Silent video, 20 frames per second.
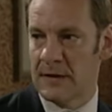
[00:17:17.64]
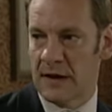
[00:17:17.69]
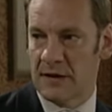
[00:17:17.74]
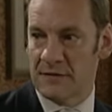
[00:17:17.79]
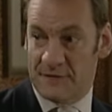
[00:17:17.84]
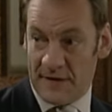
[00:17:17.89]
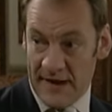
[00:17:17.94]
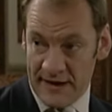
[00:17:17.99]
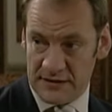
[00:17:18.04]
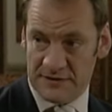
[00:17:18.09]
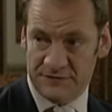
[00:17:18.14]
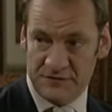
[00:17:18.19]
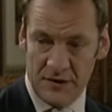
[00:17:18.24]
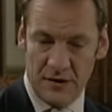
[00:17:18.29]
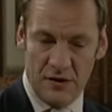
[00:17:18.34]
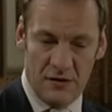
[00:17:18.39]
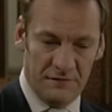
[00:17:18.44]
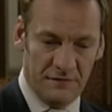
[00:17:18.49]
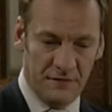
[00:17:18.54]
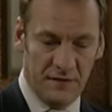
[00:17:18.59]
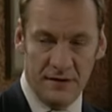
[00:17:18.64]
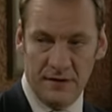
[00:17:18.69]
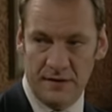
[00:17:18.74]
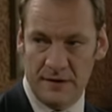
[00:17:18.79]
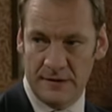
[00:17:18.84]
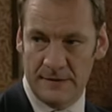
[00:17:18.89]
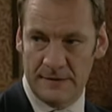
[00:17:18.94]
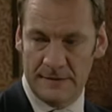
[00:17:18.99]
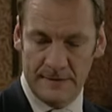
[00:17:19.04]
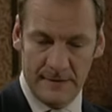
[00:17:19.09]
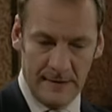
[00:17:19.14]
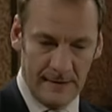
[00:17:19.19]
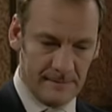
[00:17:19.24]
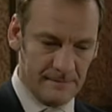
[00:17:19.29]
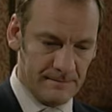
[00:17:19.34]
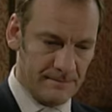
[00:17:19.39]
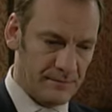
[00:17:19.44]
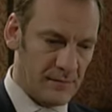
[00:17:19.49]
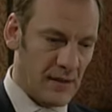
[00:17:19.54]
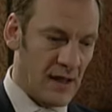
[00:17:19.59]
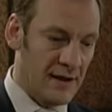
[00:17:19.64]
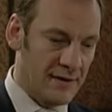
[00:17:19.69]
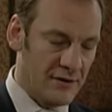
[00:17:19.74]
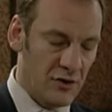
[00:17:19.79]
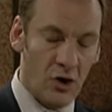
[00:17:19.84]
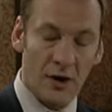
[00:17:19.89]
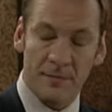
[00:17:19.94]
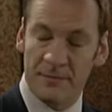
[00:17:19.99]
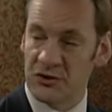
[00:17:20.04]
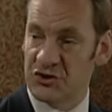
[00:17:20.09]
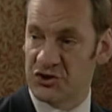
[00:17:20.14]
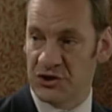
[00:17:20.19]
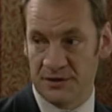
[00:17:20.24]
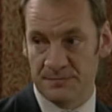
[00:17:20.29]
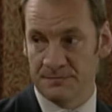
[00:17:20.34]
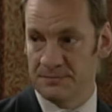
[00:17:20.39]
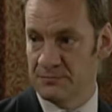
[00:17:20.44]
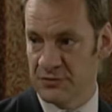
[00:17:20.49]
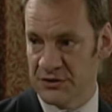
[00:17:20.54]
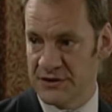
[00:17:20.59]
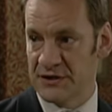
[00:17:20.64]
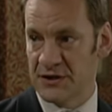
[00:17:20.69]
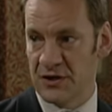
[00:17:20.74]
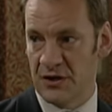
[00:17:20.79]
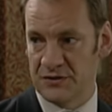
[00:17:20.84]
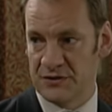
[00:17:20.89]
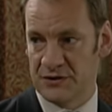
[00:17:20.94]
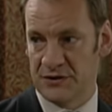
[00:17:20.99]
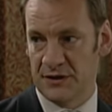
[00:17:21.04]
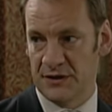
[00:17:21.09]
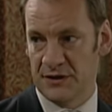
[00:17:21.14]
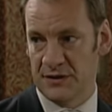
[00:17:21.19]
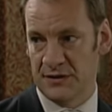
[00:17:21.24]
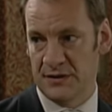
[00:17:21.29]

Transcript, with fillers: thanks for the offer. I know how much it must have cost you.